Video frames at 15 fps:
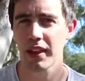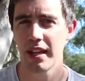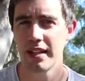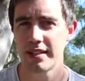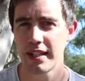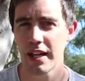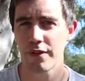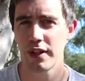is
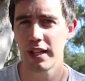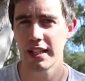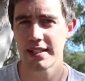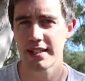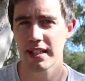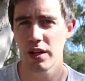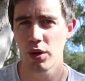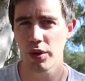definitely a
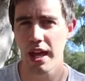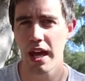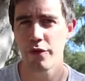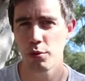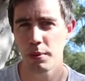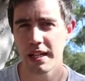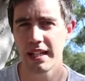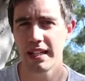skill that
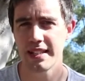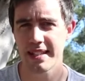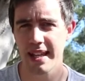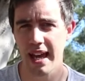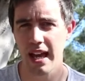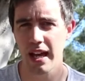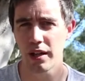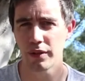everybody needs to
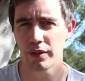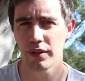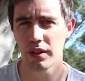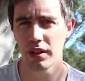have.